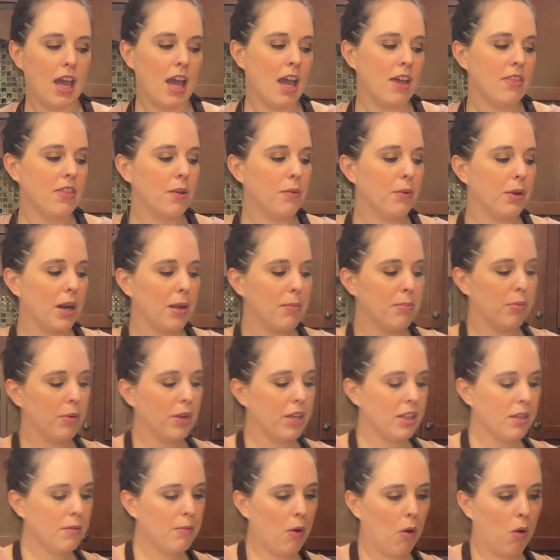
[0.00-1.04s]
And then when I
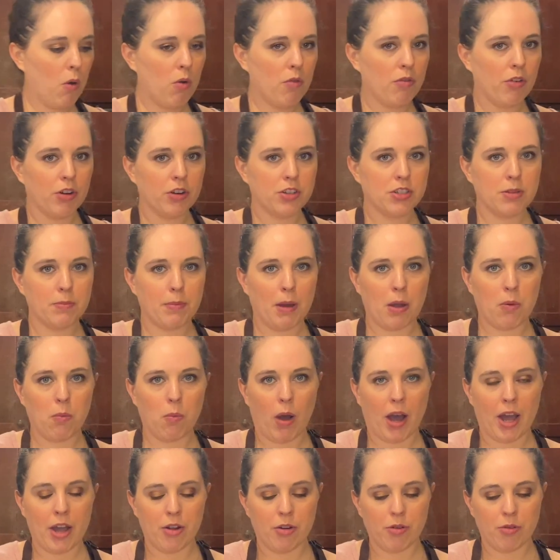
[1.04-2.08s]
bring them over to my
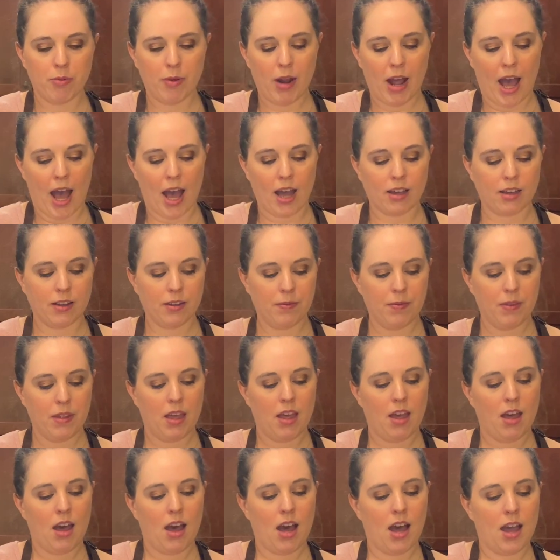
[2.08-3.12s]
wire rack,
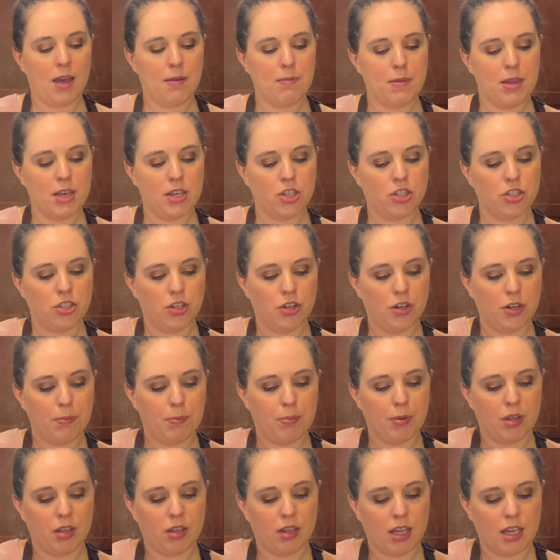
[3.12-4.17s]
I make sure to
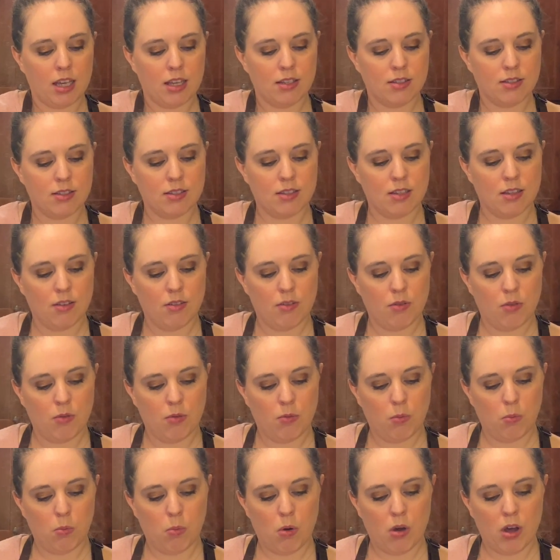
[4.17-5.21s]
place
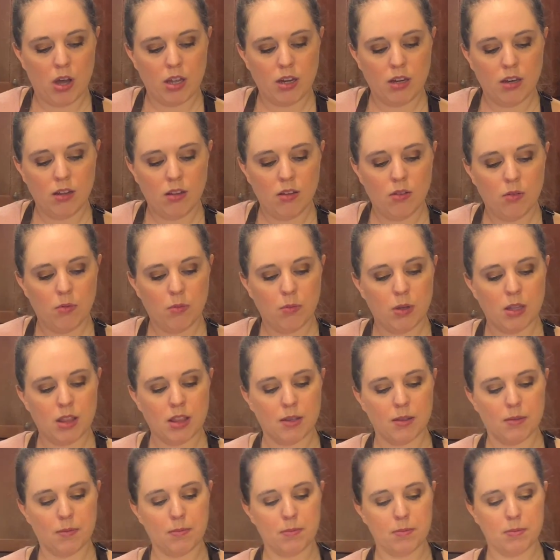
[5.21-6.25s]
one with
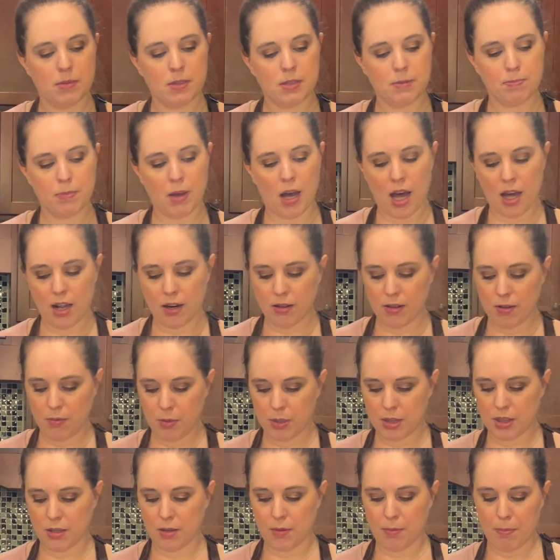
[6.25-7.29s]
the
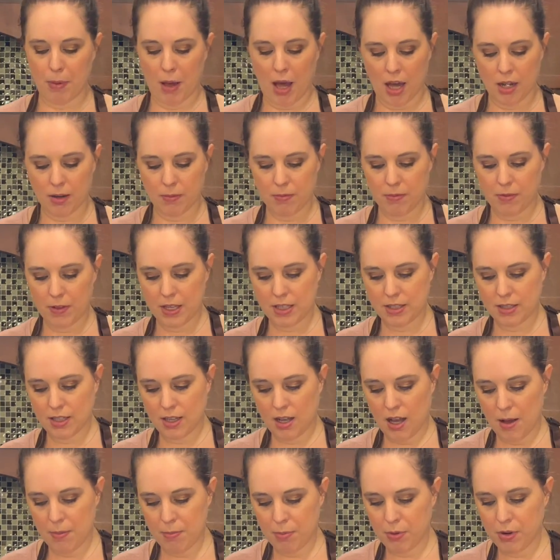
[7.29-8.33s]
bottom
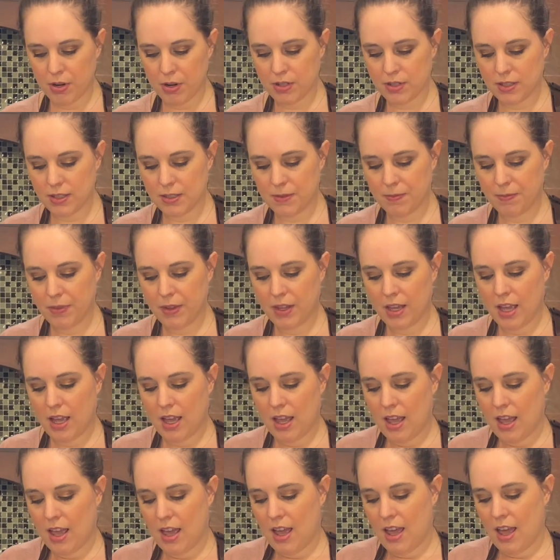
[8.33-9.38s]
facing upwards,
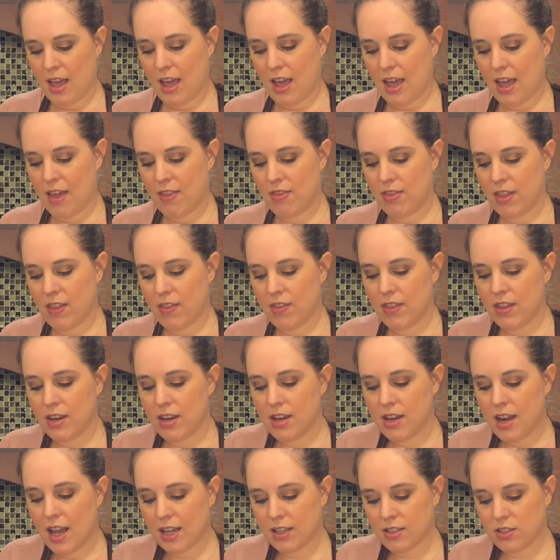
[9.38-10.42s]
and then the
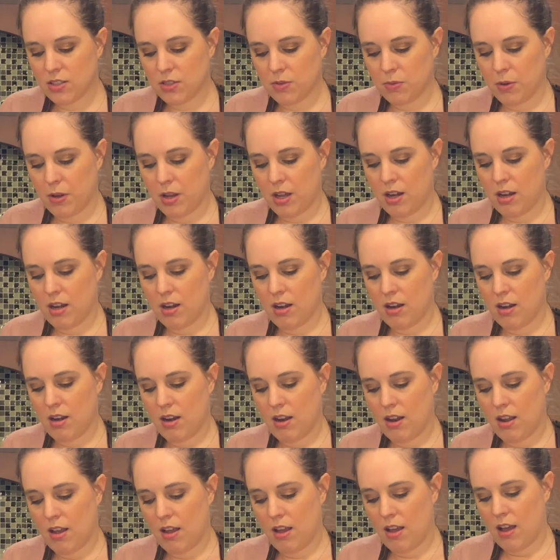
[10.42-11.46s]
next one
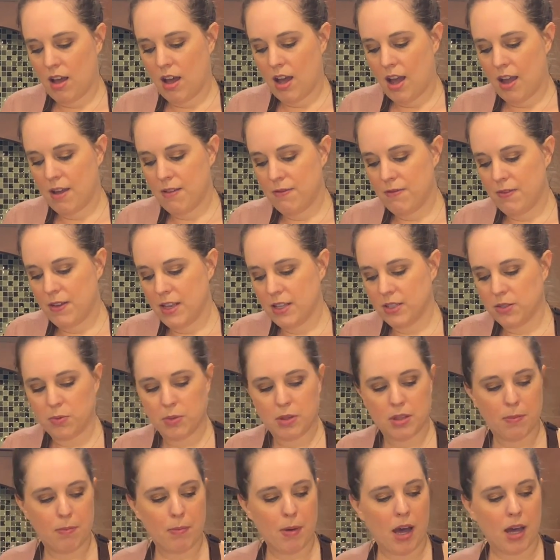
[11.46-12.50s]
I face with
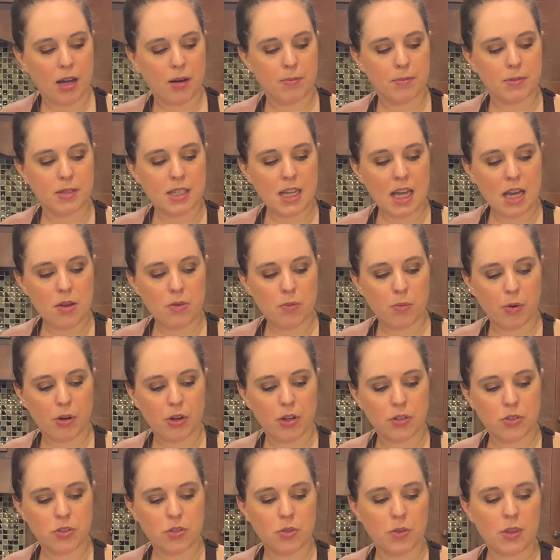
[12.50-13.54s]
the bottom
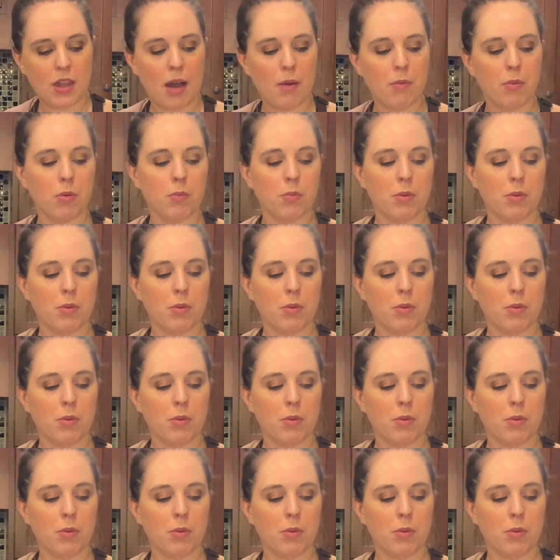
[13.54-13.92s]
downwards so that when